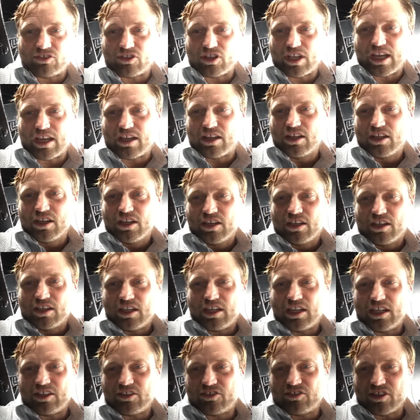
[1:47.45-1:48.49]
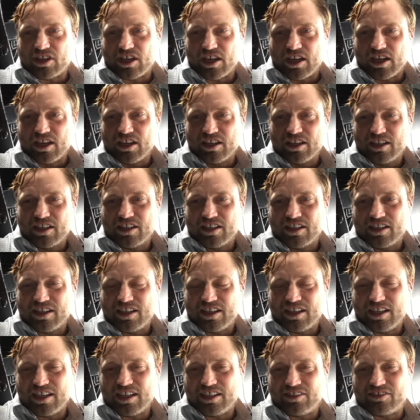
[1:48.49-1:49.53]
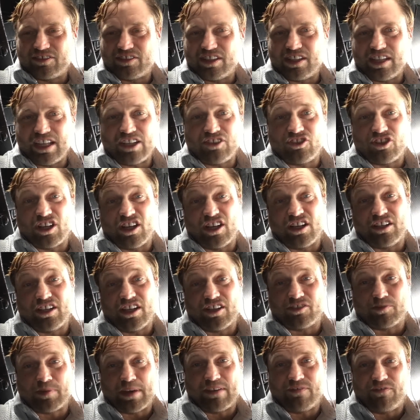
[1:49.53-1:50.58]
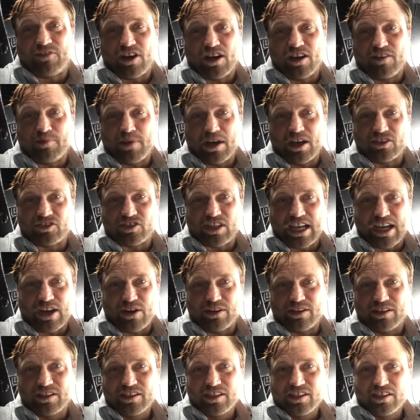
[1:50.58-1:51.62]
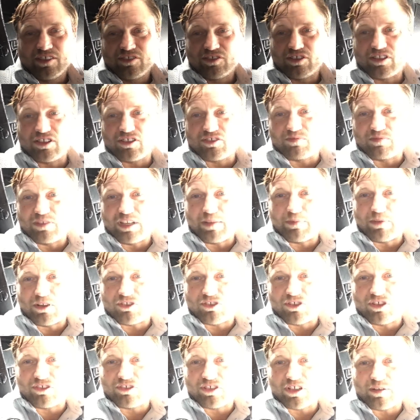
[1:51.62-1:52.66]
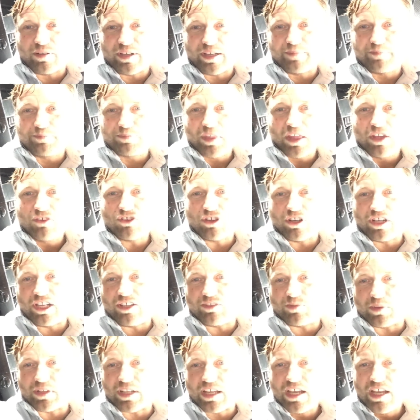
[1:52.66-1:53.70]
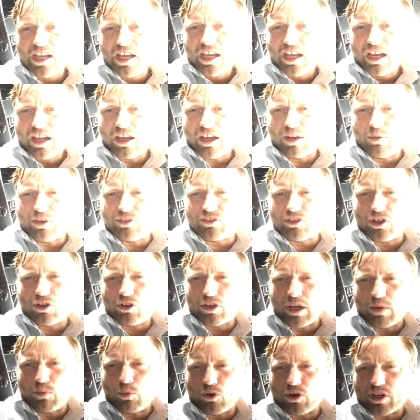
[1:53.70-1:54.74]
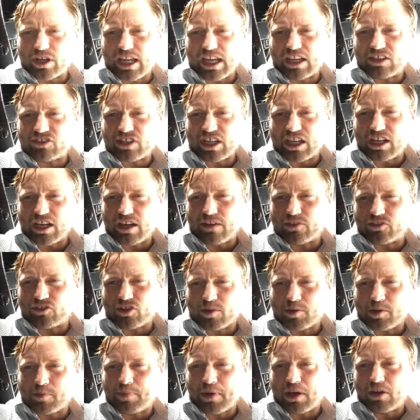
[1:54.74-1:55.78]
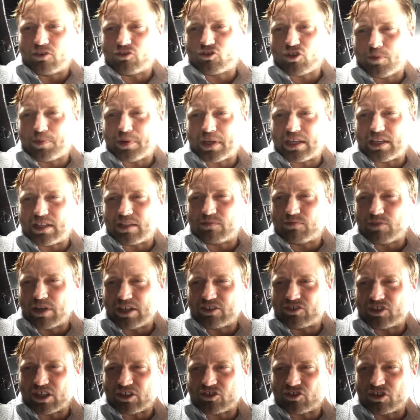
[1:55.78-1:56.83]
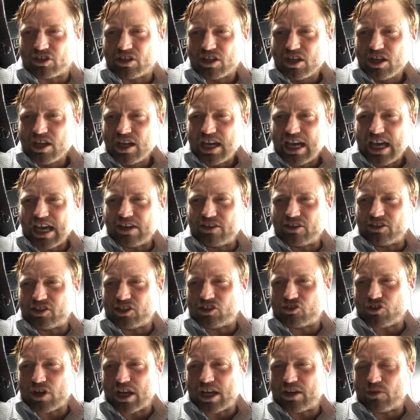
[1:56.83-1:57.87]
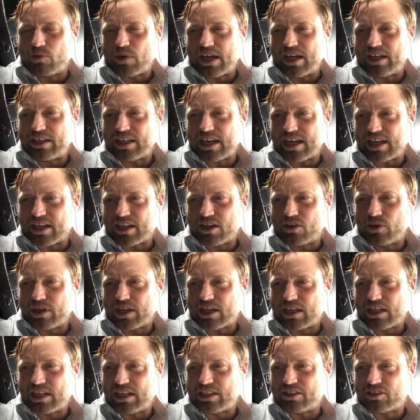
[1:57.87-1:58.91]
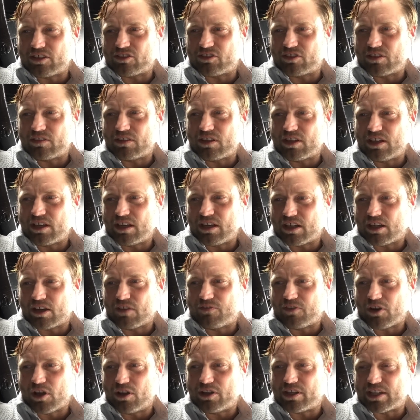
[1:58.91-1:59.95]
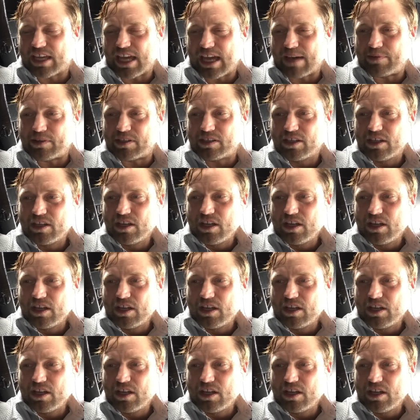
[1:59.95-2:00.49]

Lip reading: So yeah, the engine only does about 5 miles an hour, so it doesn't really much use anyway. John Heesman, we've seen all that water cascading over the top of the boat and dropping in the rear section. How does it drain away that quickly and doesn't flow in the cabin?